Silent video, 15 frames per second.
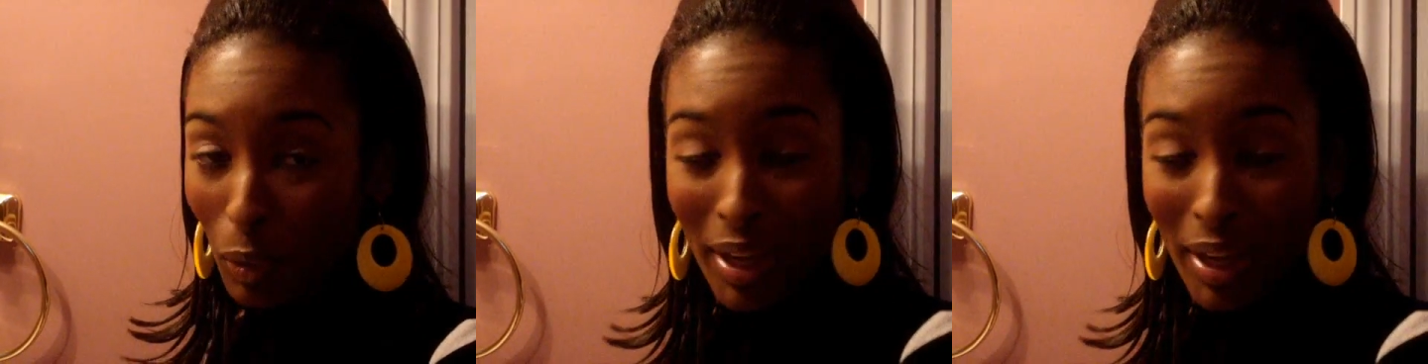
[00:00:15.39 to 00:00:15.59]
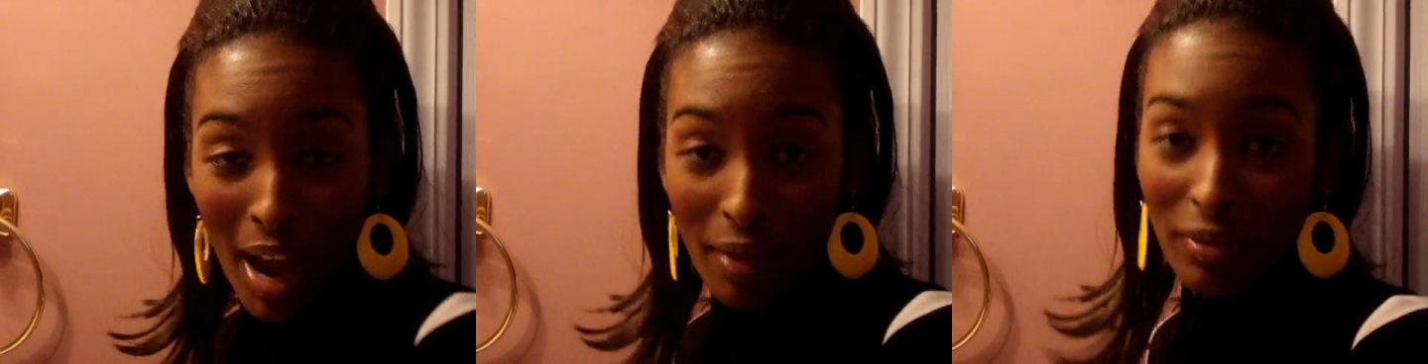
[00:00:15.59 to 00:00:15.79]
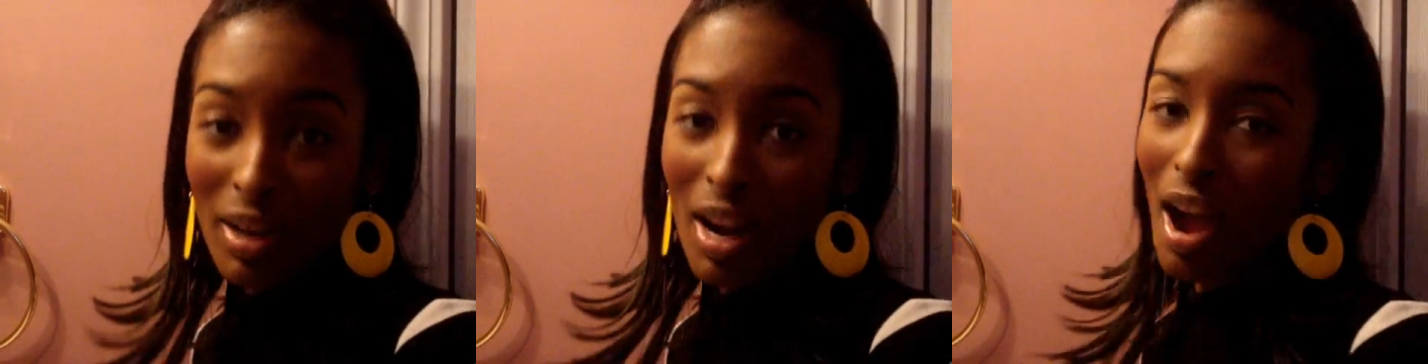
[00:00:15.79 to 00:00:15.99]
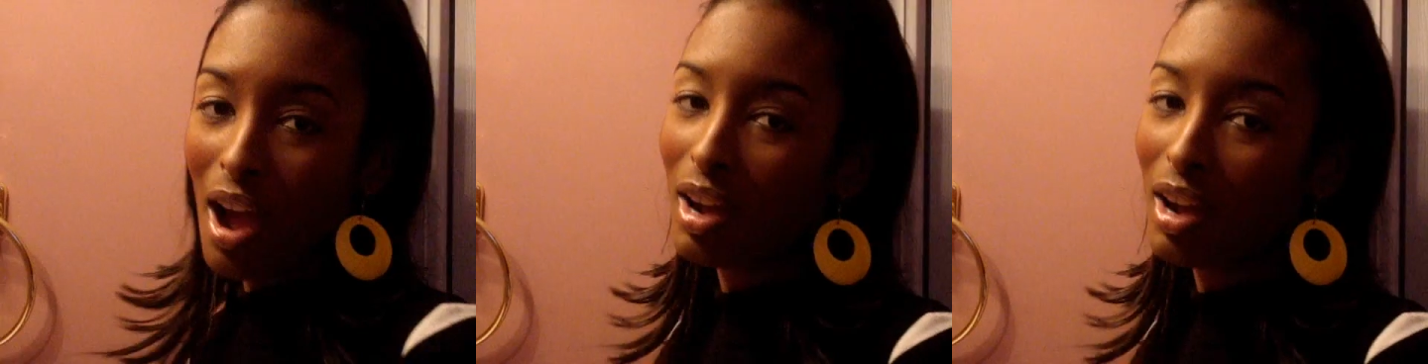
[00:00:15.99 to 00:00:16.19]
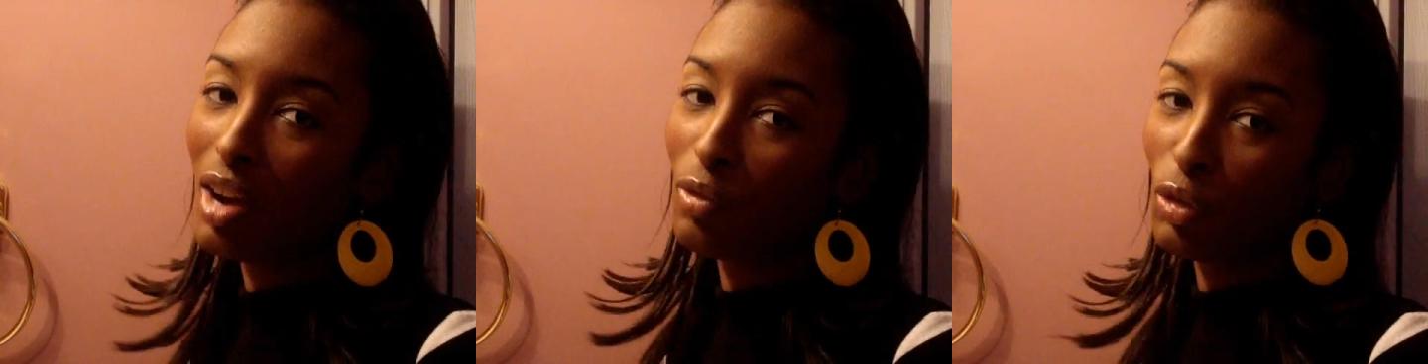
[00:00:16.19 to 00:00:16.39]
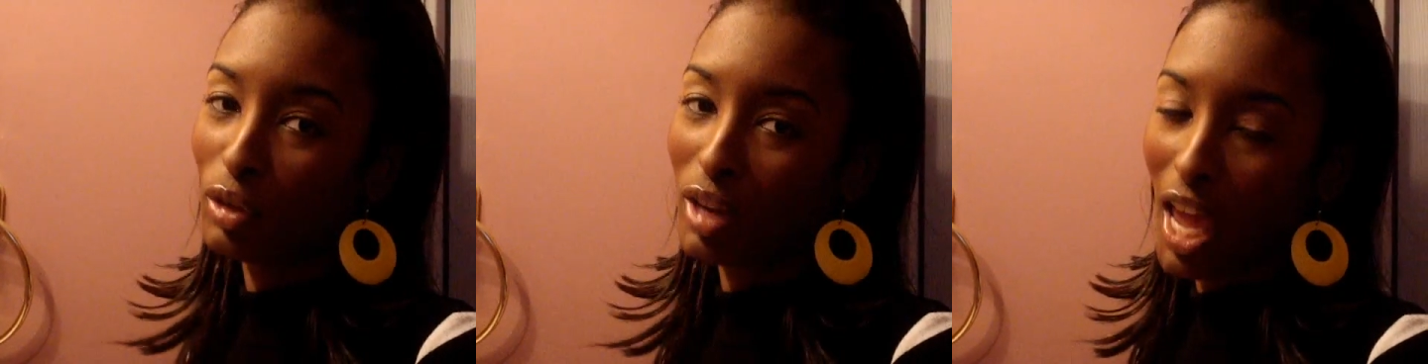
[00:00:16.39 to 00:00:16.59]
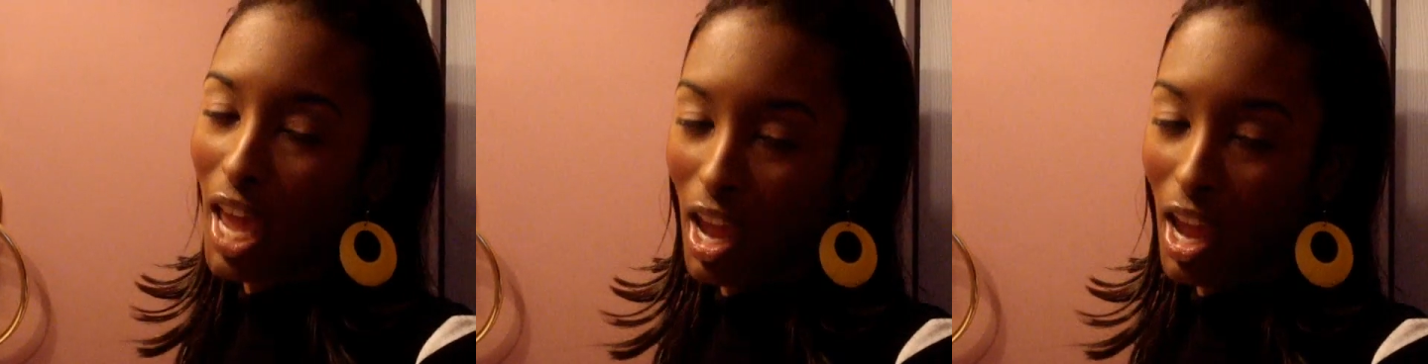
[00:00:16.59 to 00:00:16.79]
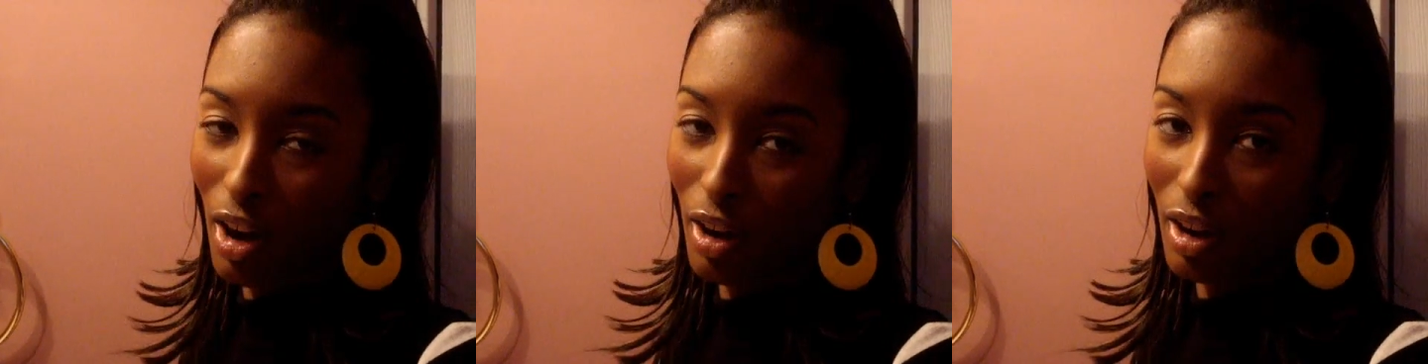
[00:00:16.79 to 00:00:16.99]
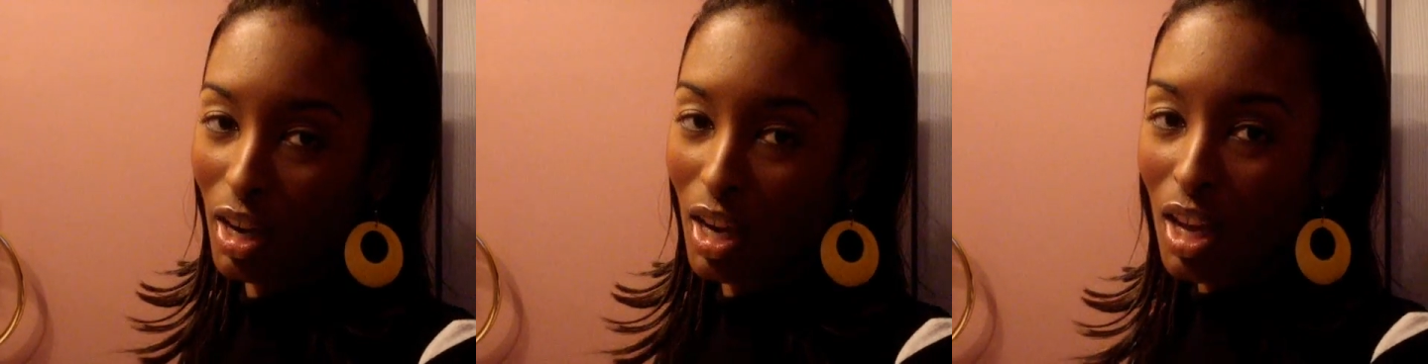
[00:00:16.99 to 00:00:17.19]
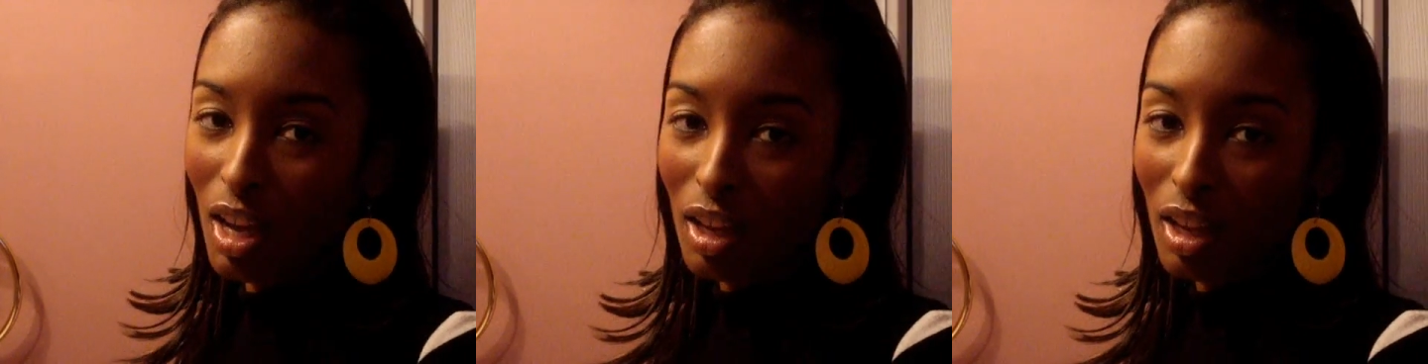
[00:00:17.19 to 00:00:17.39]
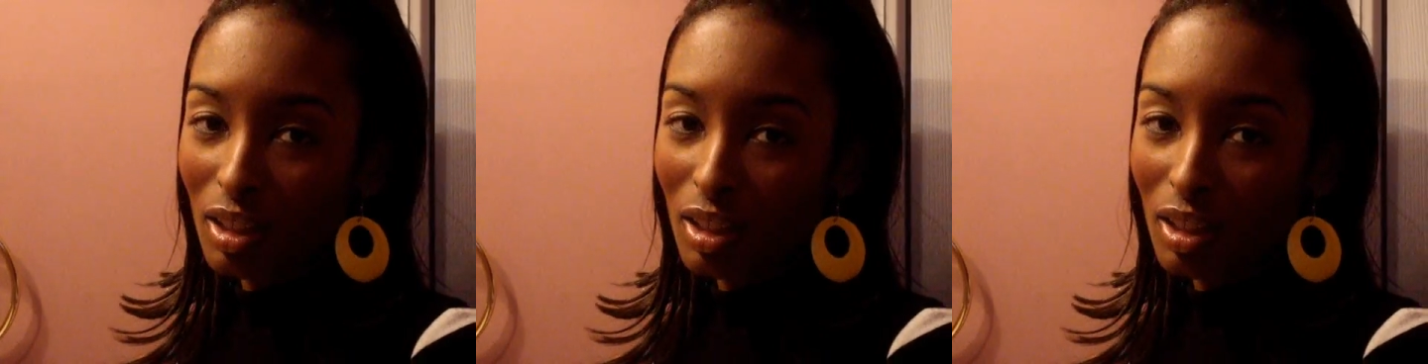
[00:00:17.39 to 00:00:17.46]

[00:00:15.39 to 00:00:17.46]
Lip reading: but we have not covered hair.